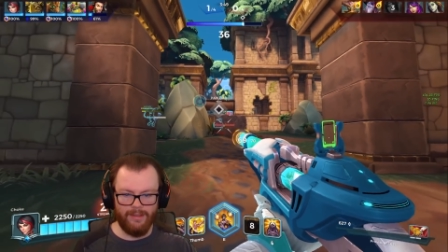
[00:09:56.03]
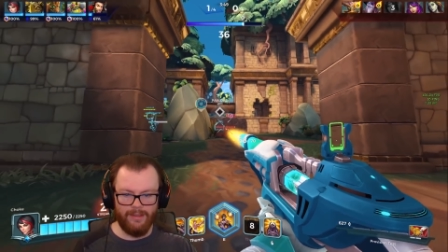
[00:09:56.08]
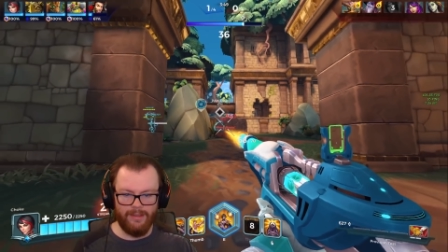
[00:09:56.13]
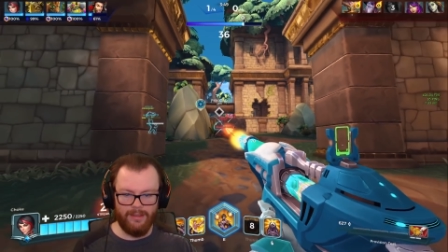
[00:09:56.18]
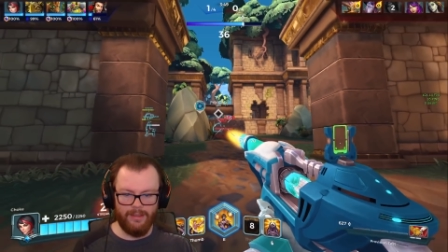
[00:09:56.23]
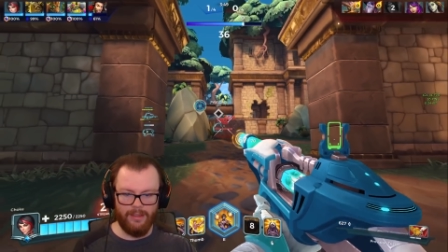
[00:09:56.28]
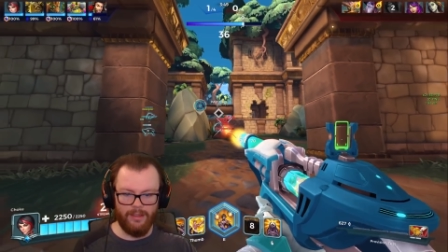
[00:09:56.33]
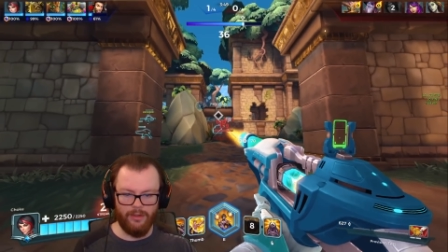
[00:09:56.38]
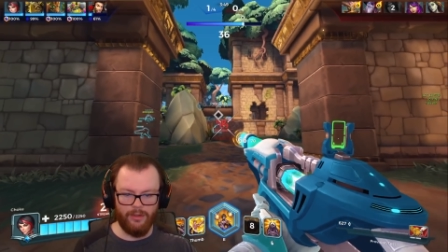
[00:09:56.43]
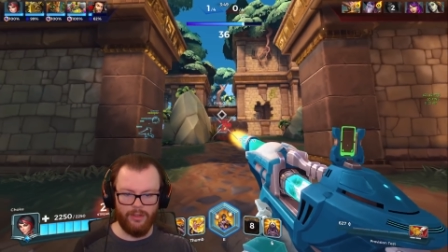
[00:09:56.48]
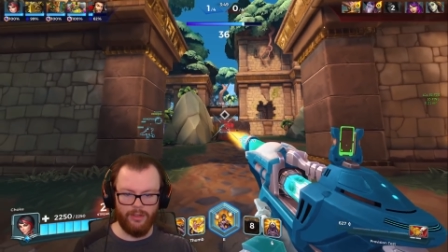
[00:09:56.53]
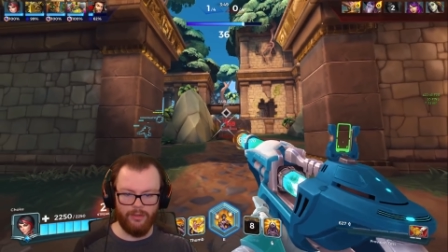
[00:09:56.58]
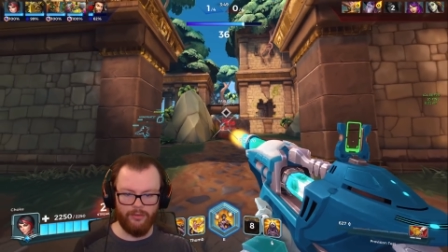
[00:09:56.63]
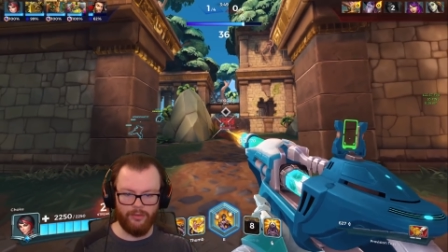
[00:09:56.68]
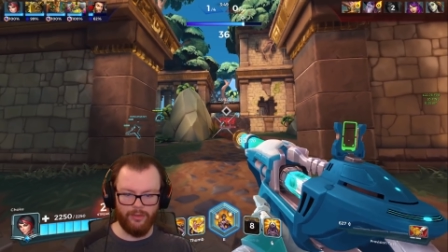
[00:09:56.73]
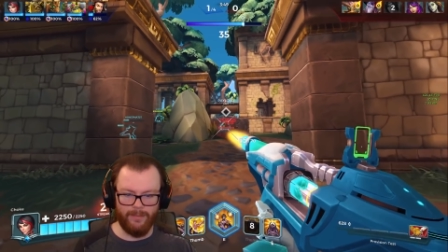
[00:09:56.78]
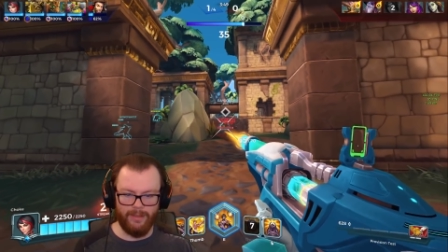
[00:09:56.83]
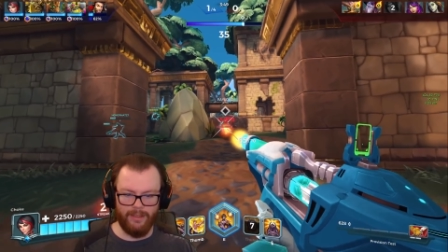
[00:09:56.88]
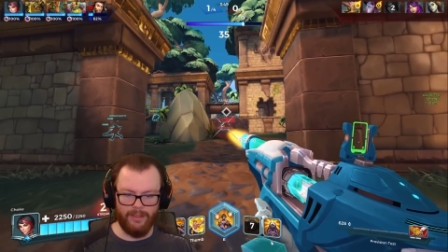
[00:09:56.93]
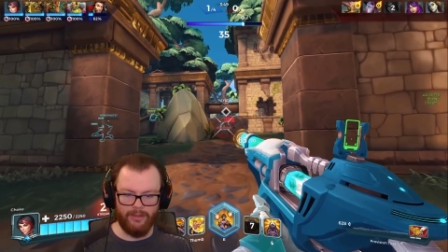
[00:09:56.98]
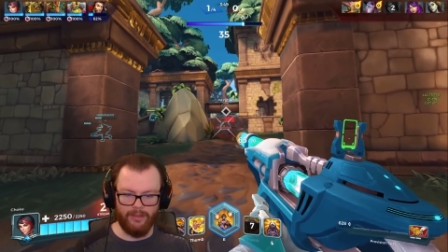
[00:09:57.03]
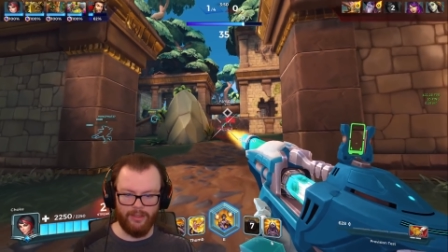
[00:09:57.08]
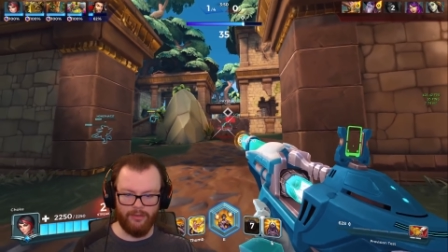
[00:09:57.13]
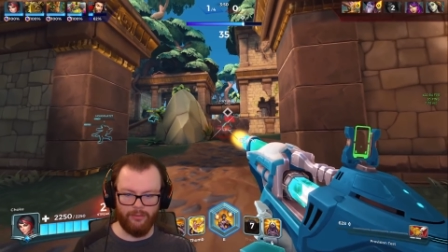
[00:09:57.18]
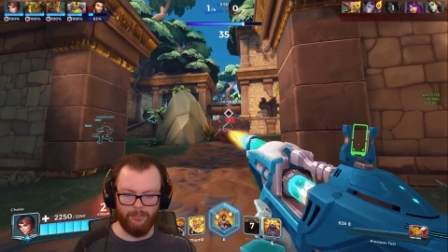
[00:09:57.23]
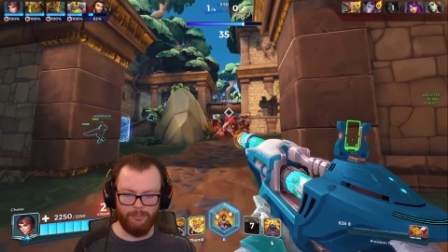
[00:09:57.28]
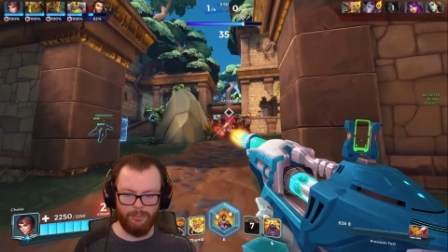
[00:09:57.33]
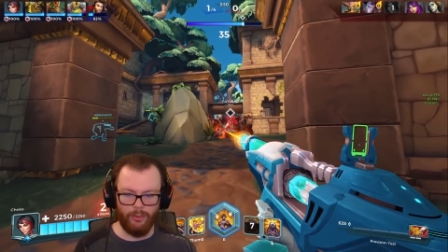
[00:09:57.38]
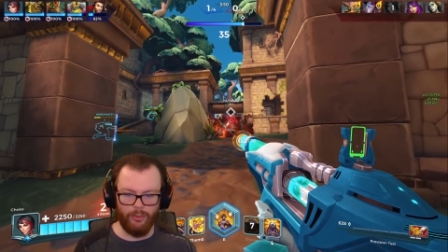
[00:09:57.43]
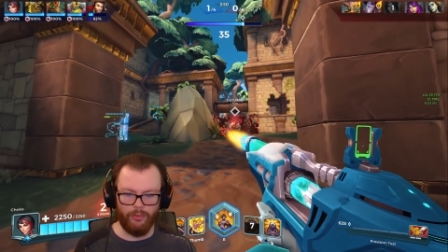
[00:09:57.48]
Oh goodness, I might need to get
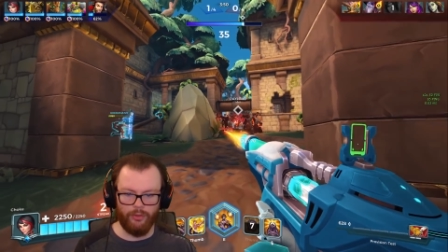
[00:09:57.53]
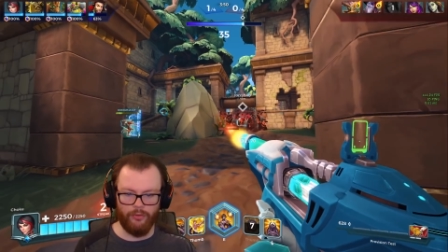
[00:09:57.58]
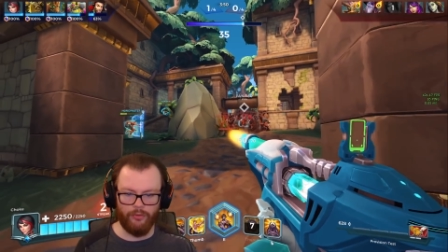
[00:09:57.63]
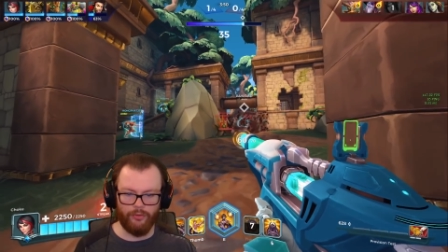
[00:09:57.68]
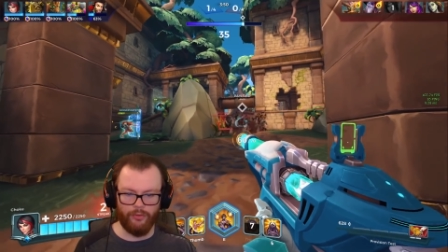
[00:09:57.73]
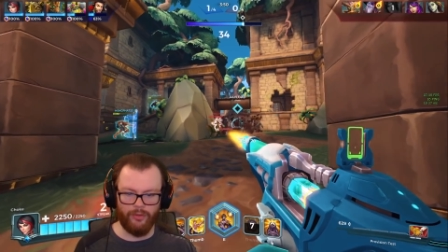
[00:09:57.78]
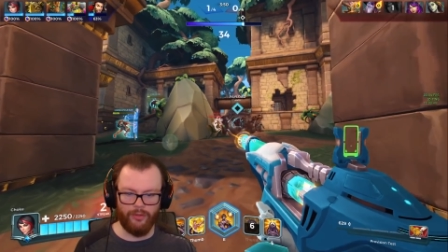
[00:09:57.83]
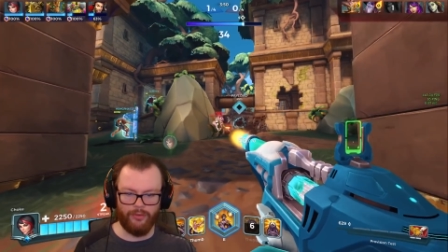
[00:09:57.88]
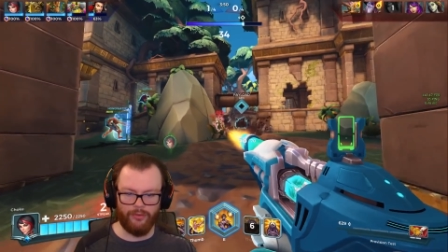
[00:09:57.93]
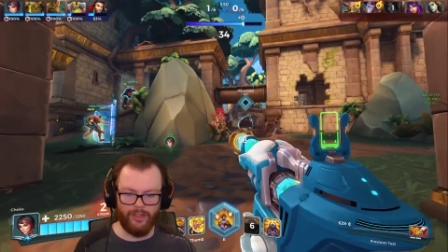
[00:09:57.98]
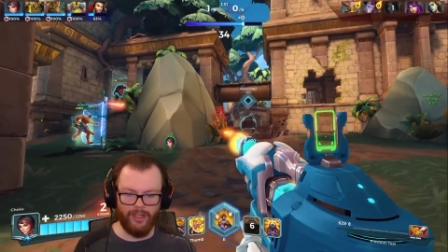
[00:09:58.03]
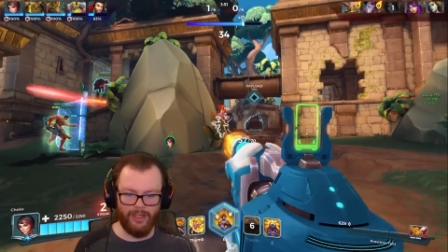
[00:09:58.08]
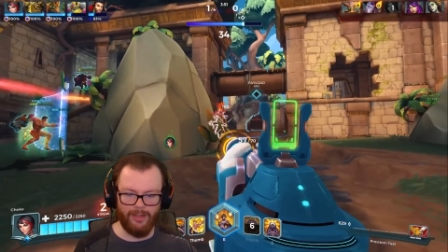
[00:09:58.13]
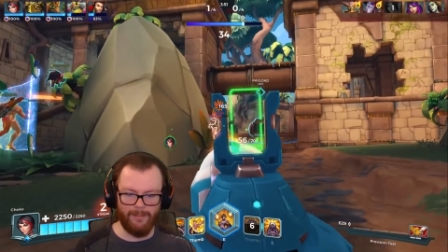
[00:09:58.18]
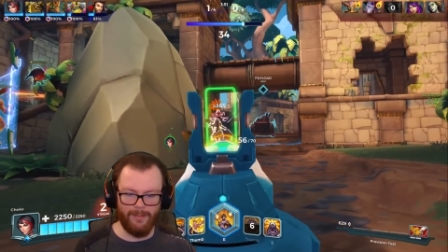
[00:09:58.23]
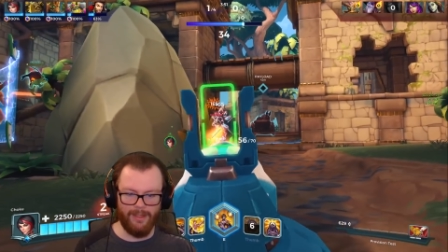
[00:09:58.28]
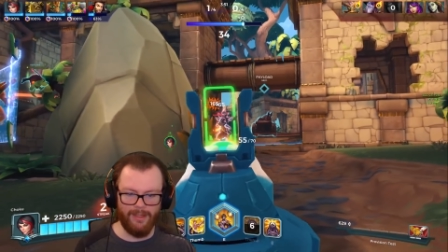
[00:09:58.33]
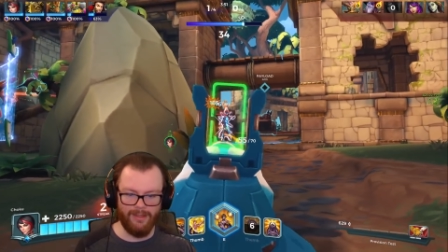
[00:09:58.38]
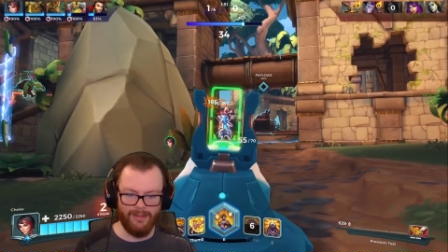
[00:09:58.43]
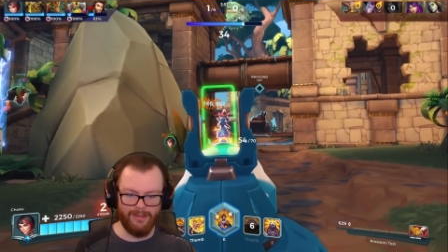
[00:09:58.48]
some Bulldozer this game.